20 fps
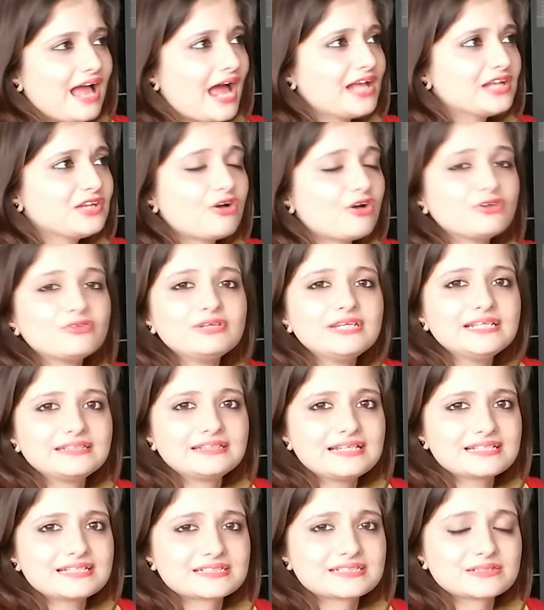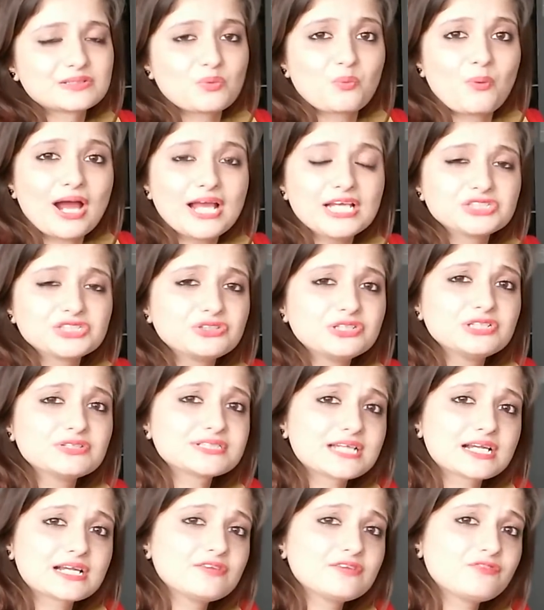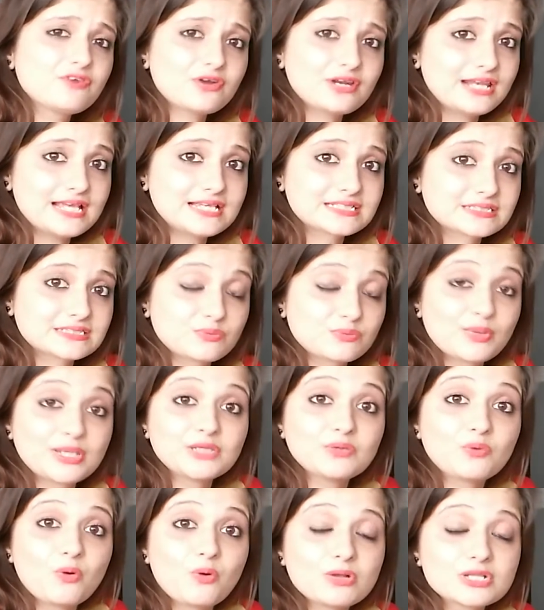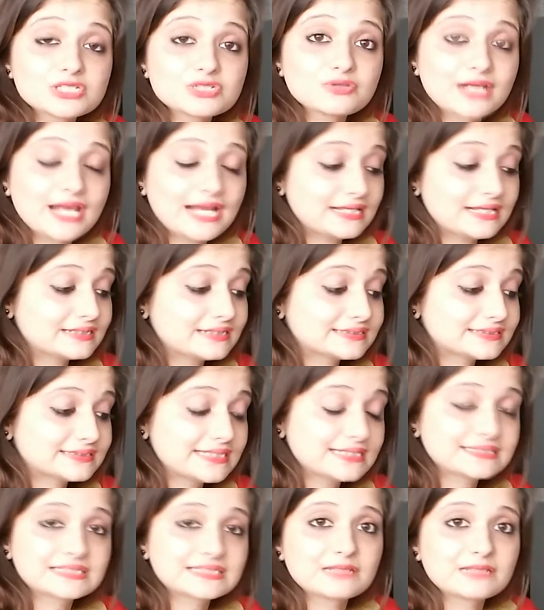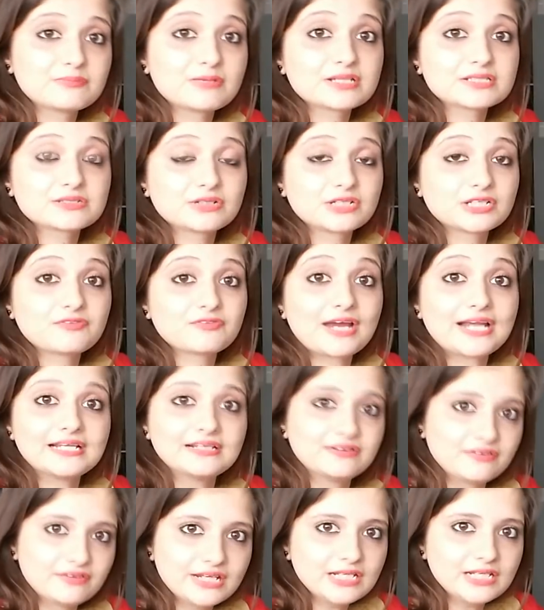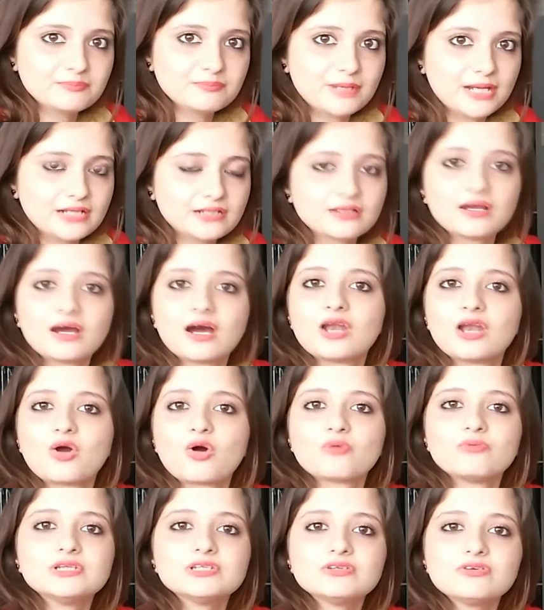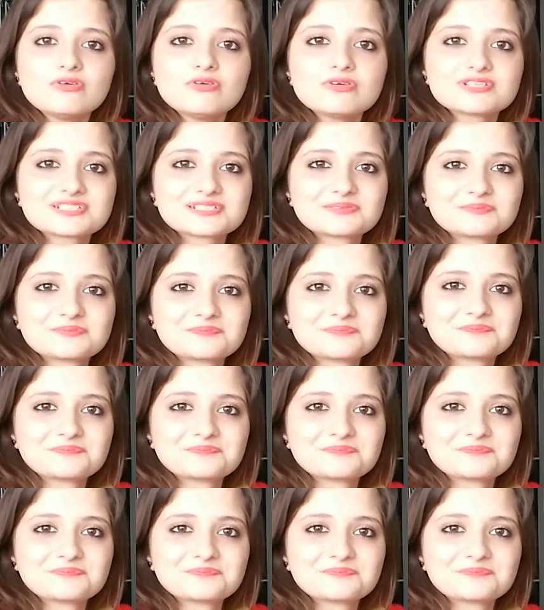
And not only this, why should you settle for less when you also get a Six Sigma certified green belt along with the course?